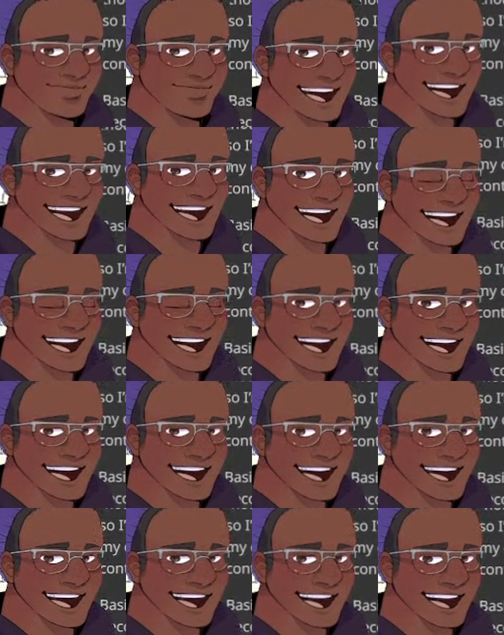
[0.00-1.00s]
And like, I just
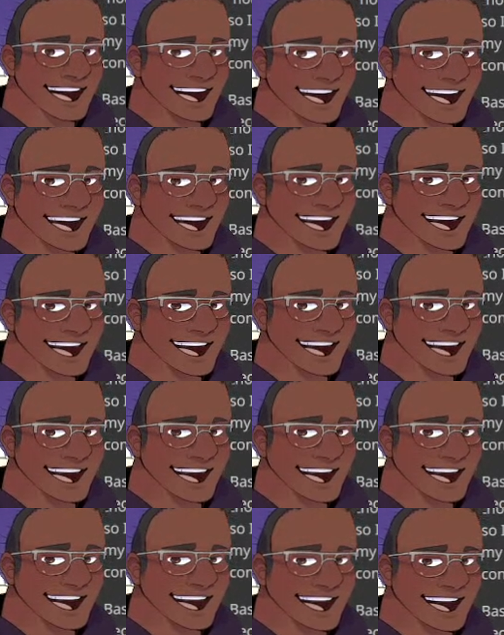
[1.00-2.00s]
hope that they continue to make
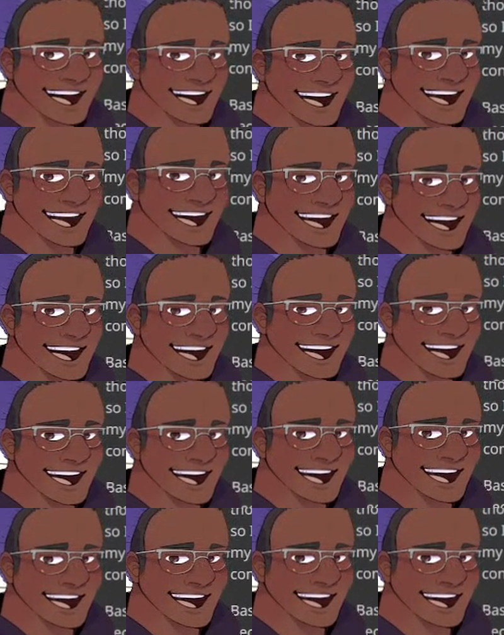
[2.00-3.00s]
stuff. I think a lot
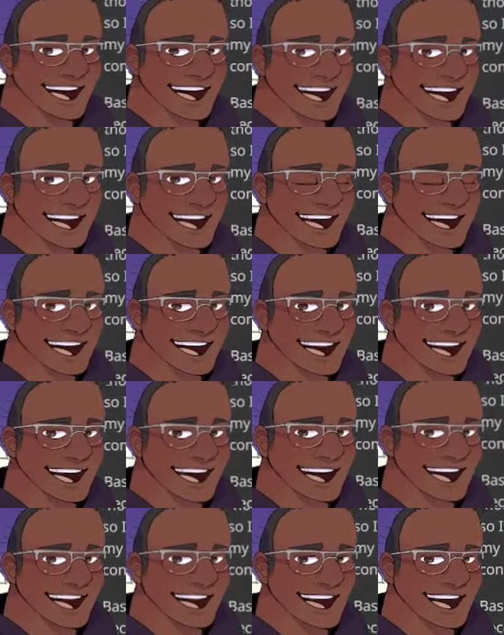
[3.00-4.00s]
of creators have to
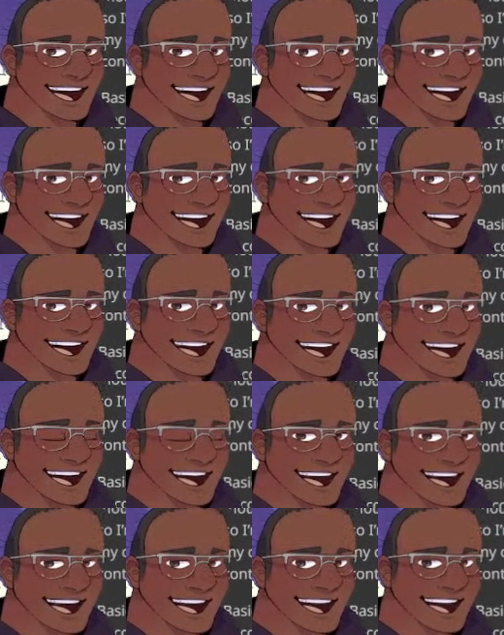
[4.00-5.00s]
end up going through this when they
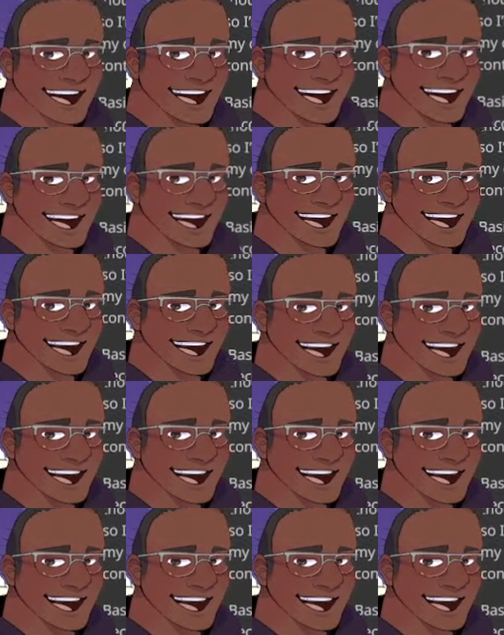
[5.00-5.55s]
get larger.